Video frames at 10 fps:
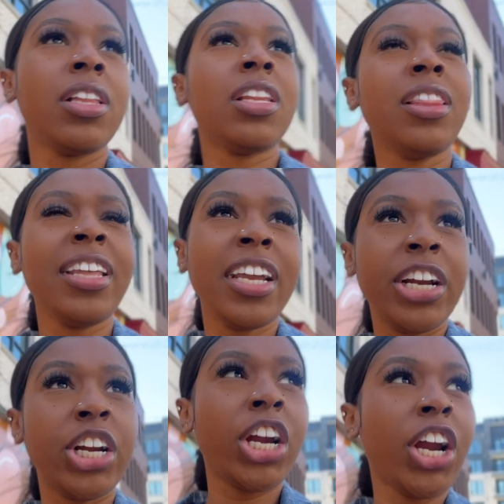the
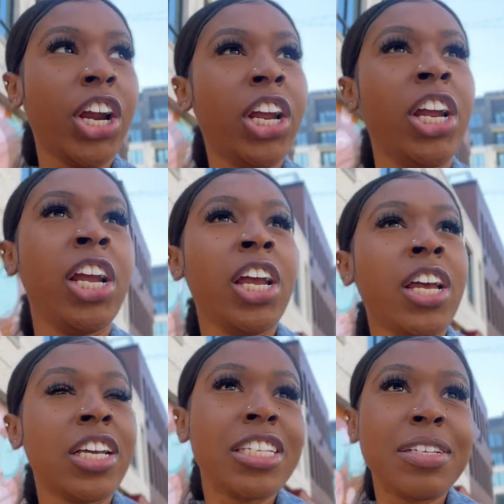theater
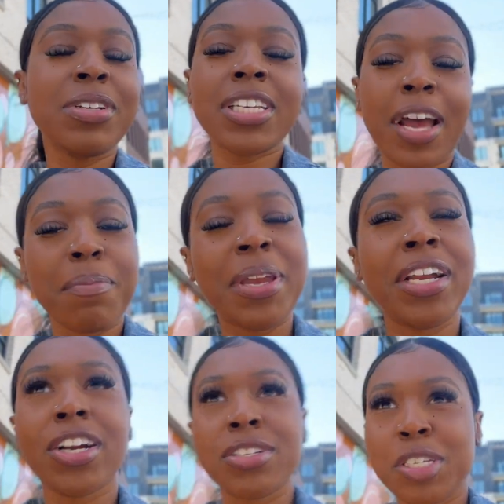and see what time mean
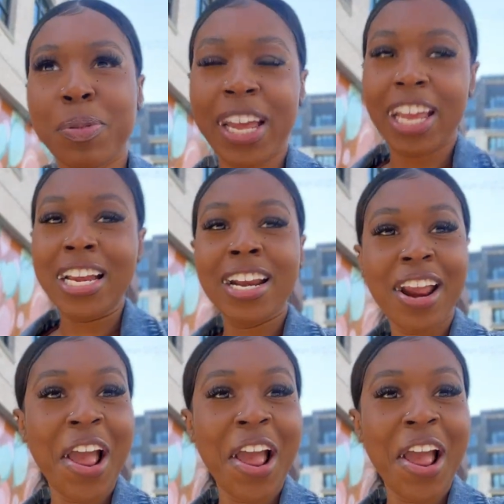girls is playing